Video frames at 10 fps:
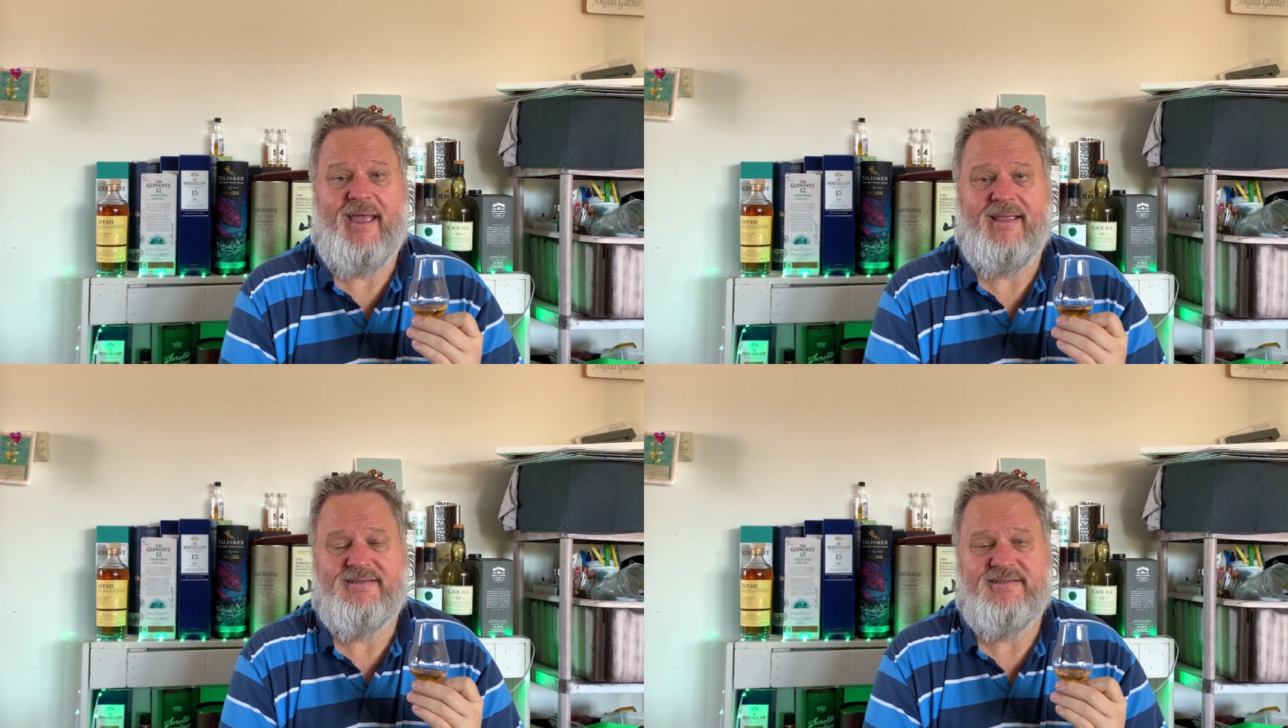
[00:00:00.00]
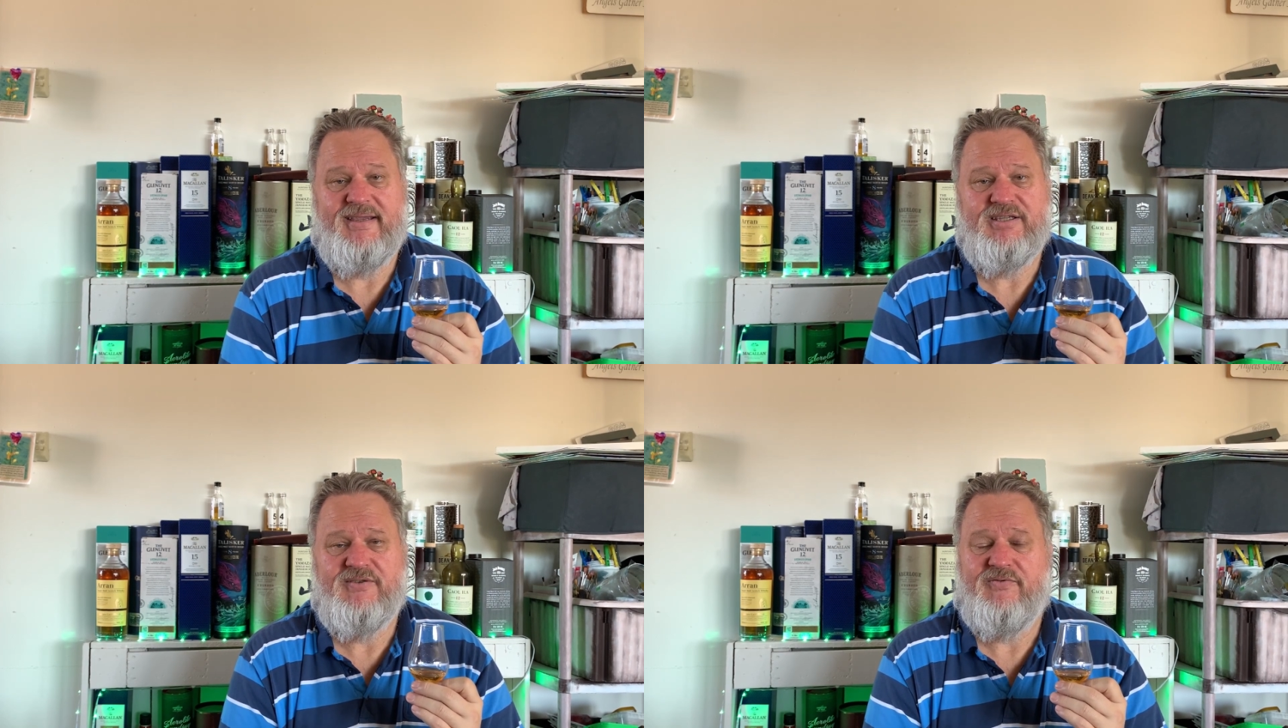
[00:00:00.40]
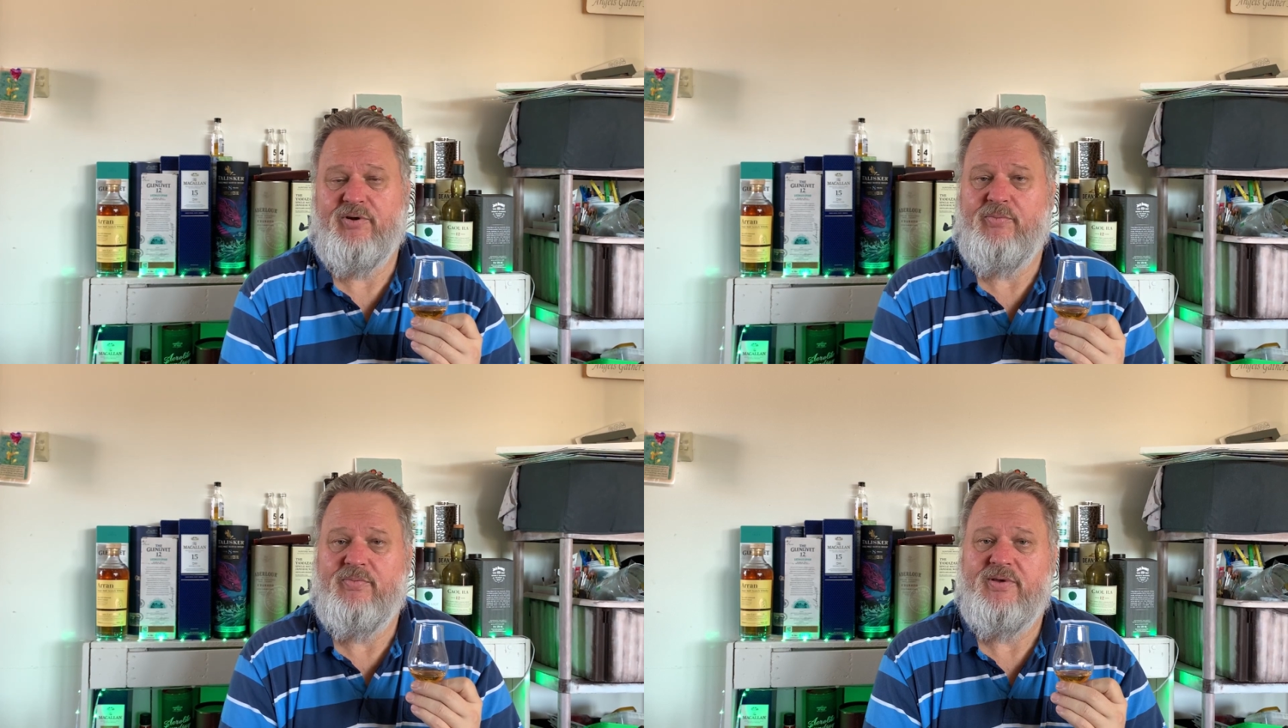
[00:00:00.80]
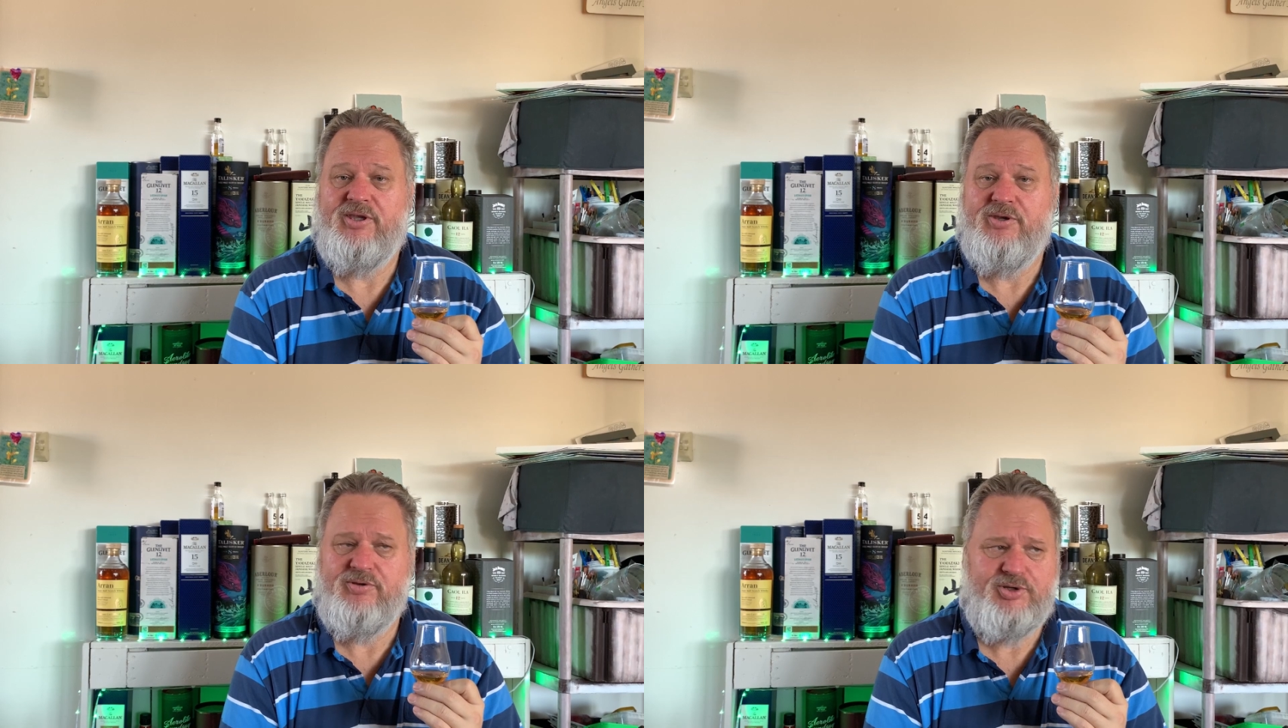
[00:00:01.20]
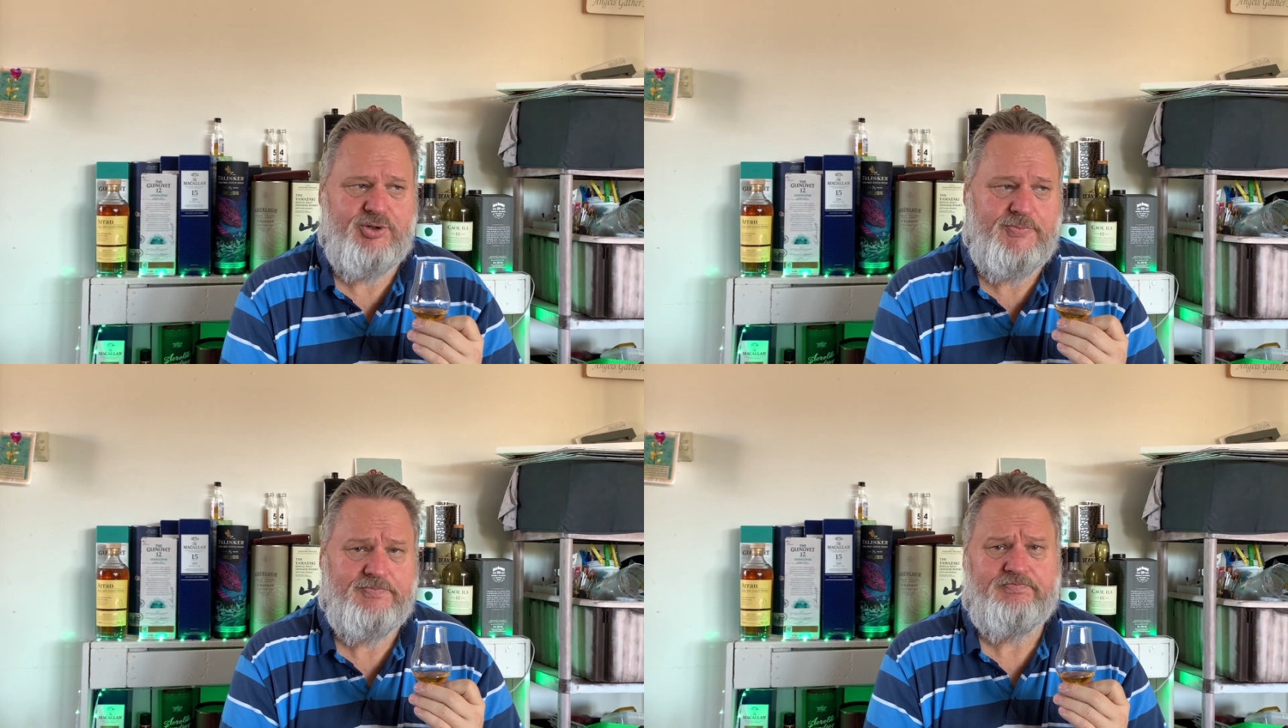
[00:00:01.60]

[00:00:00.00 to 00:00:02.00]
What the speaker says: AdSense from YouTube,